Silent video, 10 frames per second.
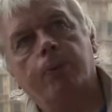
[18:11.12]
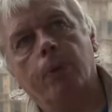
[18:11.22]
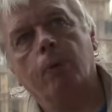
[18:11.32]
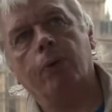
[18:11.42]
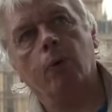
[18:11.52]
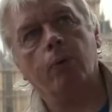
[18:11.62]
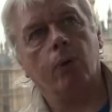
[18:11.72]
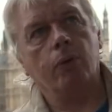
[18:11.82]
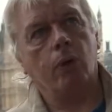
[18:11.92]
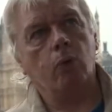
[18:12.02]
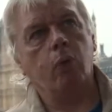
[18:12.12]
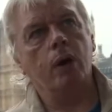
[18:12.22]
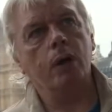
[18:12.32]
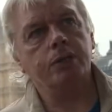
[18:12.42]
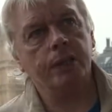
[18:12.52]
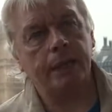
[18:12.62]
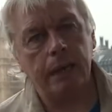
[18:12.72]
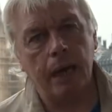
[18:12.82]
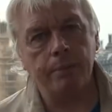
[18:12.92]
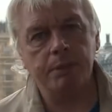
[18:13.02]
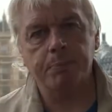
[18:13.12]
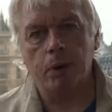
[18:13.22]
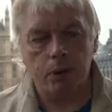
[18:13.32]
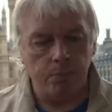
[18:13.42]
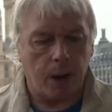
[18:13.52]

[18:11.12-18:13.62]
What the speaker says: the words and claims spoken